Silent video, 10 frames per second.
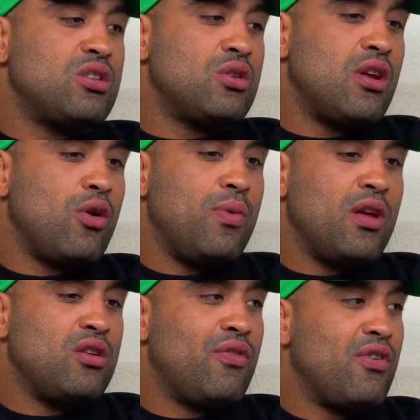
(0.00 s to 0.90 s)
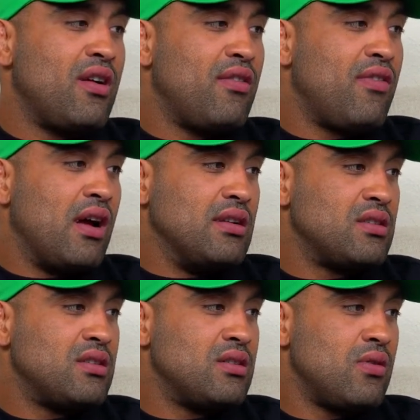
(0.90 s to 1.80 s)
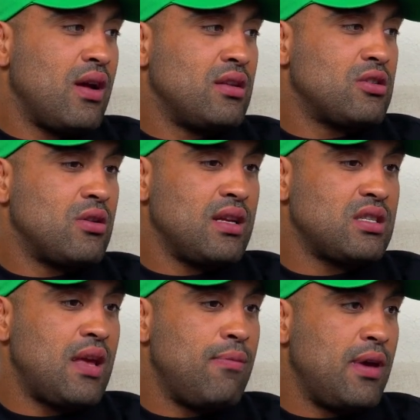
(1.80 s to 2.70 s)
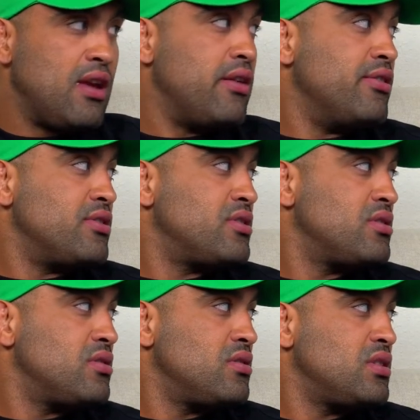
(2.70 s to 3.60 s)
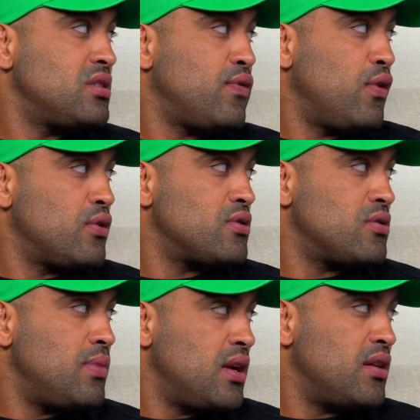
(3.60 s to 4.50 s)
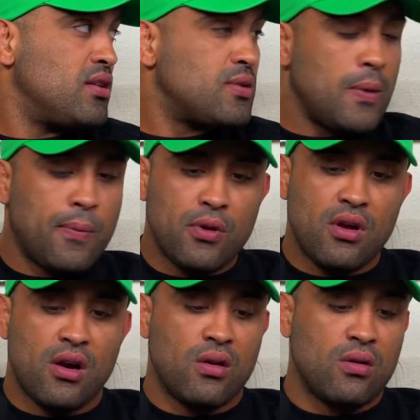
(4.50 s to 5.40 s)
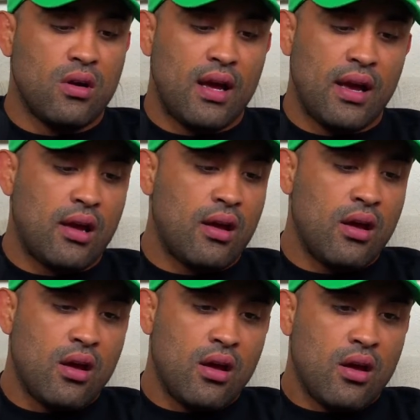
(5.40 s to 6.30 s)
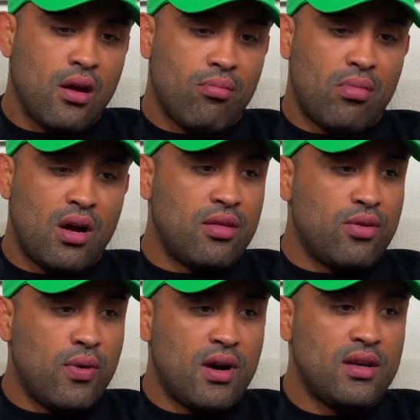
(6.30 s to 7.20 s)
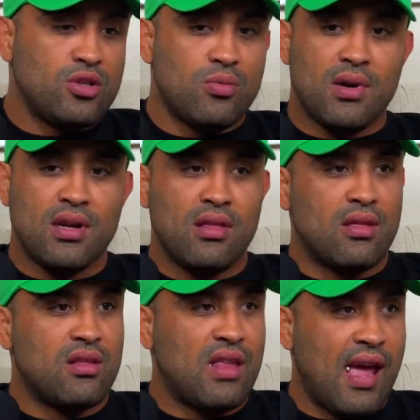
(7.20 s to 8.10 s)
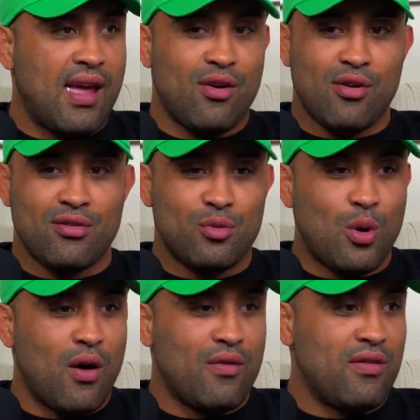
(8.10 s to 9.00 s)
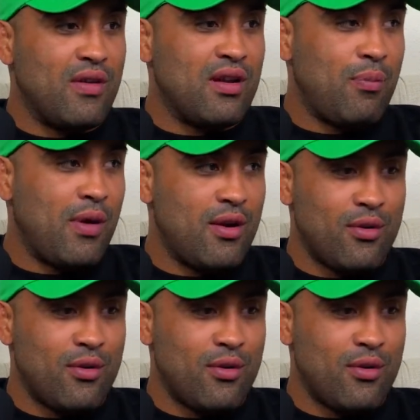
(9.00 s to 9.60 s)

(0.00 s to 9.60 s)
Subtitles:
there will be a different advice, right? So let's say beginners. Let's focus on beginners. People that are on like month 1 to month 10 or 12 even, depending